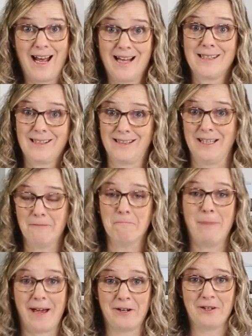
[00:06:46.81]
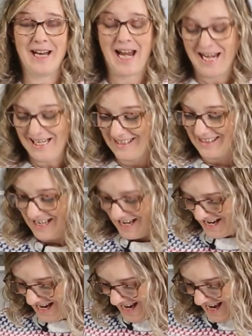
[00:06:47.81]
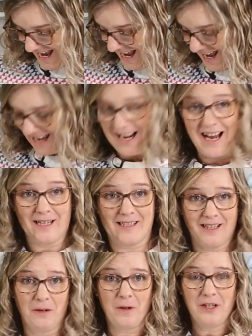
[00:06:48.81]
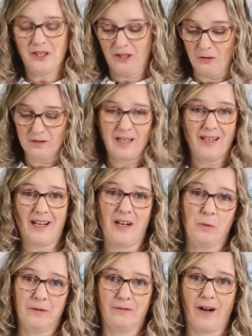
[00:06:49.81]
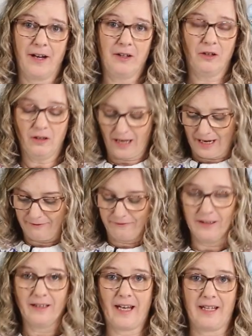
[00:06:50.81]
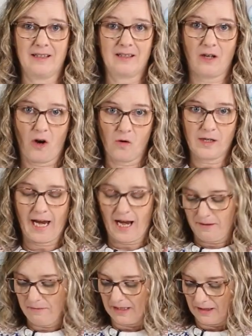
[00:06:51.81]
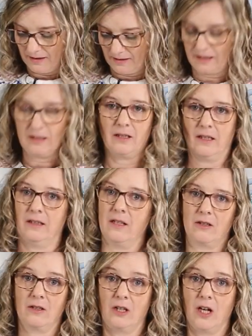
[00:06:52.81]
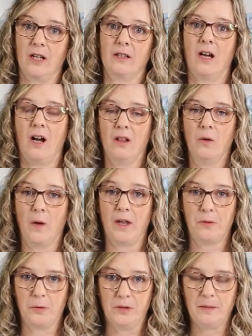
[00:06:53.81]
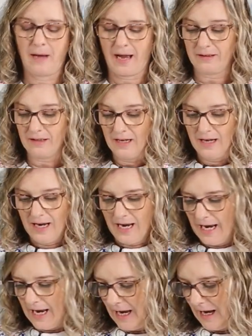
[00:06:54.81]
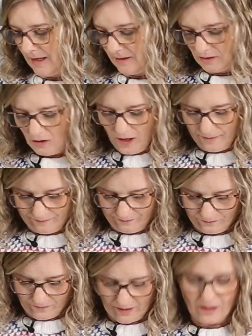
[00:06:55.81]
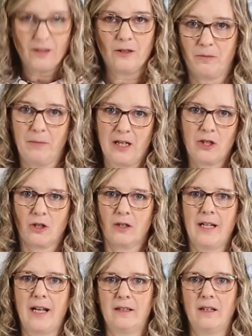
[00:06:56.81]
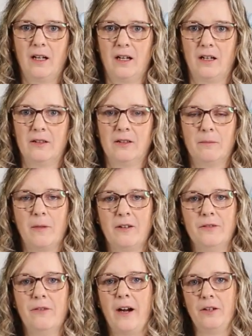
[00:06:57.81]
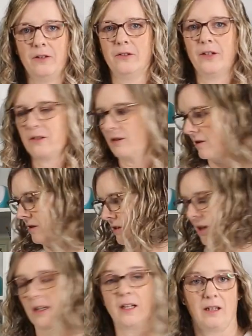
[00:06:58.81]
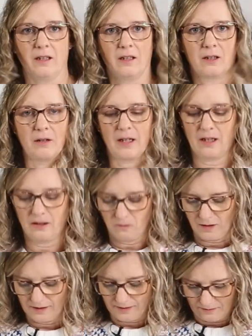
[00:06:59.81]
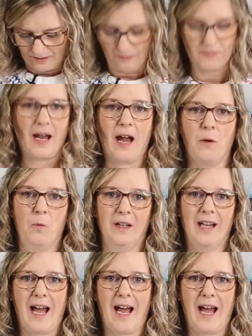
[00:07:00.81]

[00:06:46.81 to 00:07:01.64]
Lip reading: has seen better days and I still want to use it. And with vinyl, I feel that it's okay because it doesn't cut all the way through the mat. And so to make sure that the vinyl doesn't stuck in the Cricut, well, sometimes I will